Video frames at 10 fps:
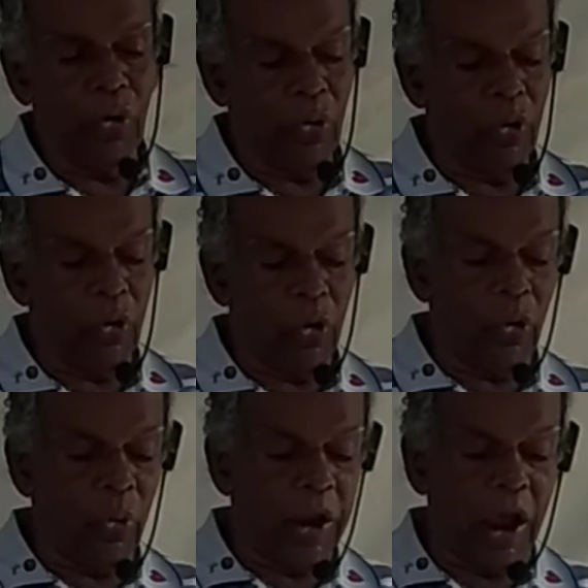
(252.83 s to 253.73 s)
Oh,
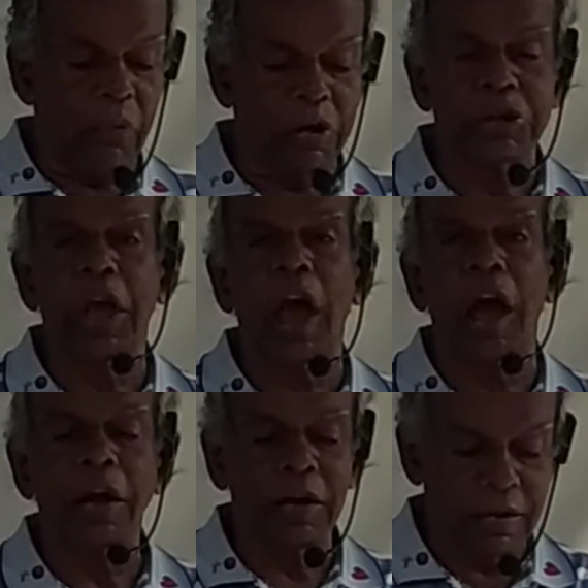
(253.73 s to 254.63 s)
when I was
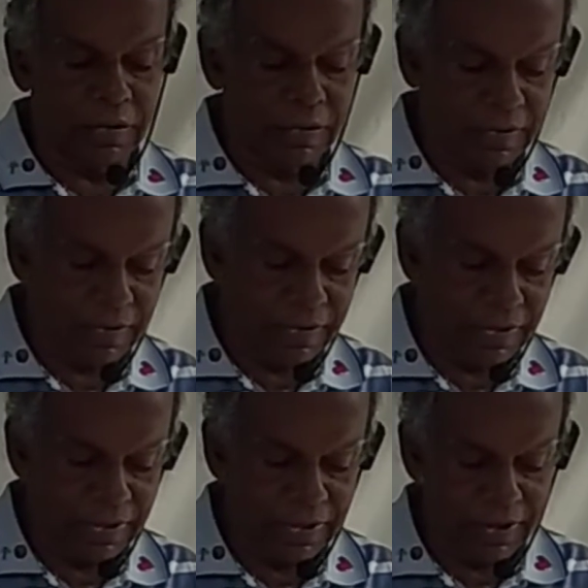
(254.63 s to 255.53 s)
young,
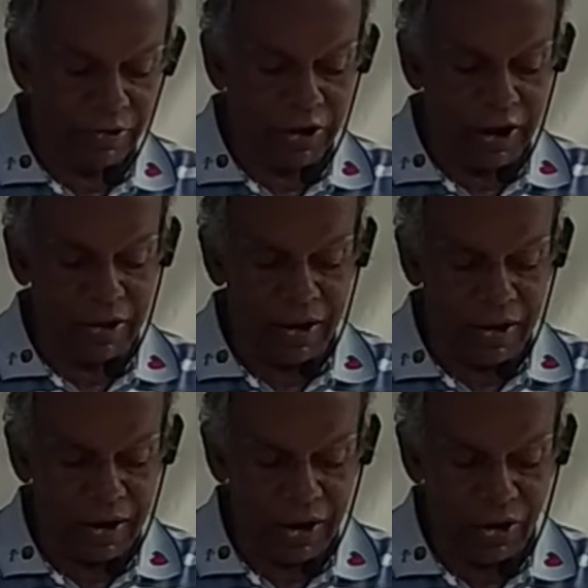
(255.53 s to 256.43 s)
look at that.
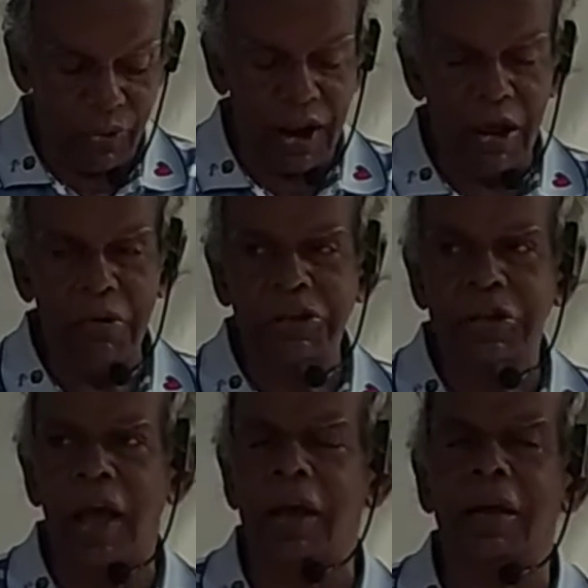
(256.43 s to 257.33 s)
When I was
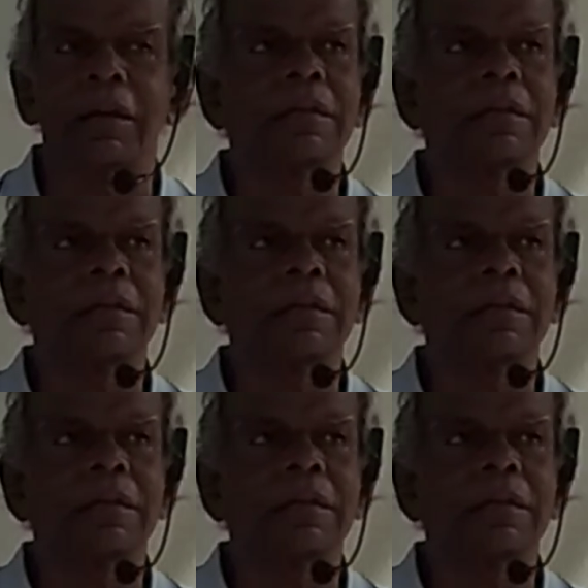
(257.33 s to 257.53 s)
young,